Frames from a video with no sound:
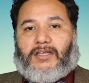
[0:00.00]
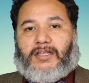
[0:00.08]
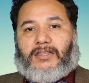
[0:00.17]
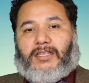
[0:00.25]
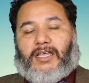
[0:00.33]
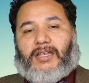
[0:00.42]

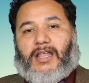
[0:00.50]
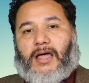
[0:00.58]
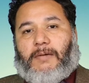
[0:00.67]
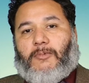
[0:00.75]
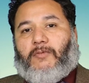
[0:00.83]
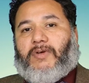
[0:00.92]
and then
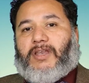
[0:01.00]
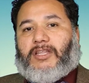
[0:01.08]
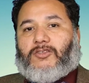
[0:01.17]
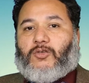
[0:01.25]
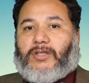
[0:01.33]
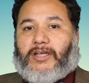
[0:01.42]
uh, moving
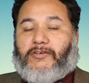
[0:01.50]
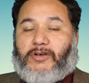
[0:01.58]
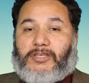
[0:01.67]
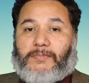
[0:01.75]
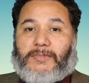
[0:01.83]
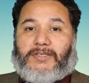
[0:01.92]
into the
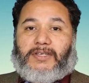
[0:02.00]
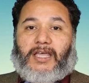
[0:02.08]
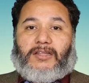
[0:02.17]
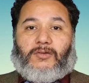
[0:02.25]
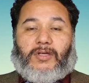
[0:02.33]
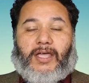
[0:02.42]
Christmas
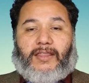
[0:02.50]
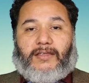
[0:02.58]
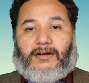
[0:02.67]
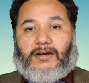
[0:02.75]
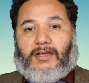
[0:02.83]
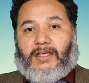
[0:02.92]

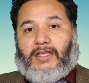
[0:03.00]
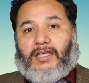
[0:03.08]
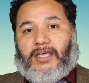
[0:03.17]
get-together,